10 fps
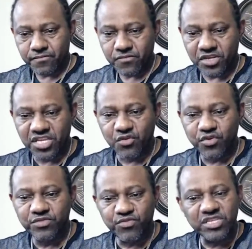You think
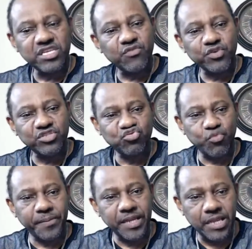we're
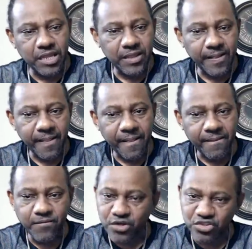stupid?
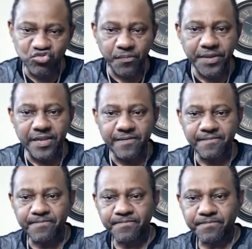We're not stupid.
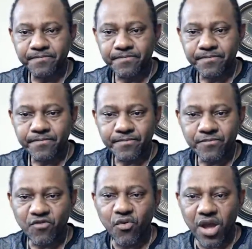
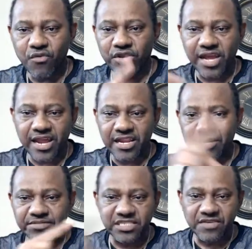We want to run all of them
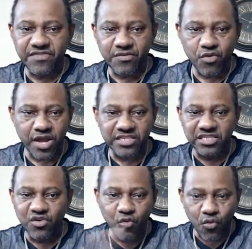CV. We want to see
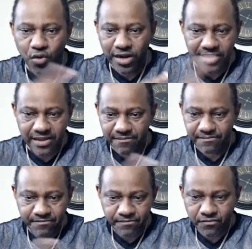the whole of them
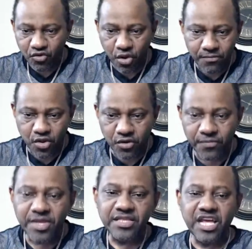come down.
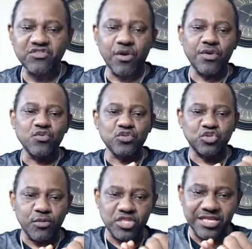That's why we lose so
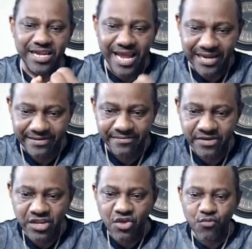much land.
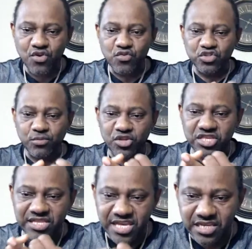We lose so much
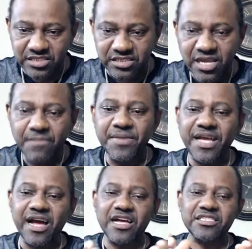things.
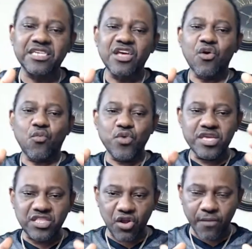Because we
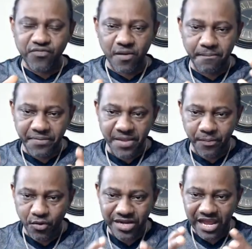took up some people
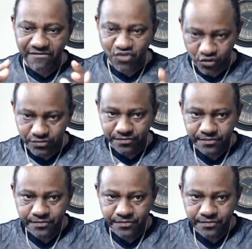when I have nothing.